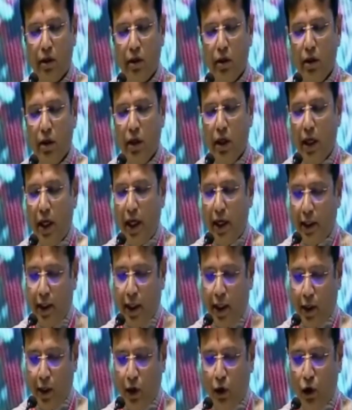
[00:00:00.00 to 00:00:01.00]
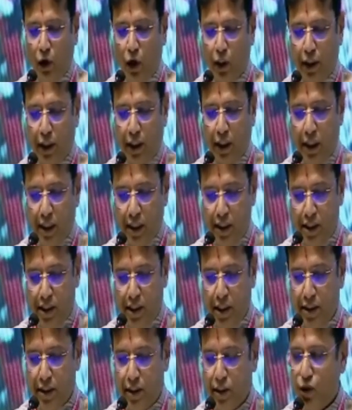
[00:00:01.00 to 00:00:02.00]
and technological
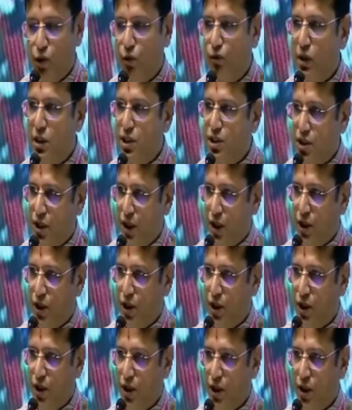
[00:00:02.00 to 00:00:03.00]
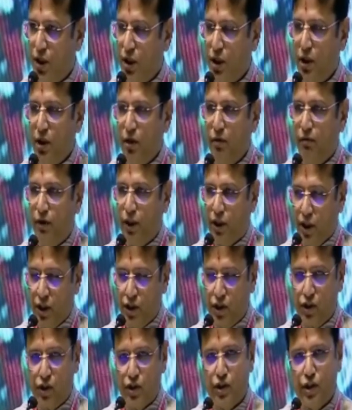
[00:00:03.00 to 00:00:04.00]
excellence on the world stage. With
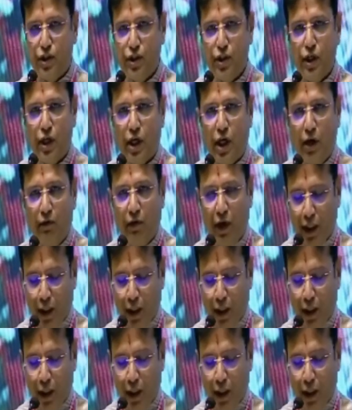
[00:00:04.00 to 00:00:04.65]
this, I welcome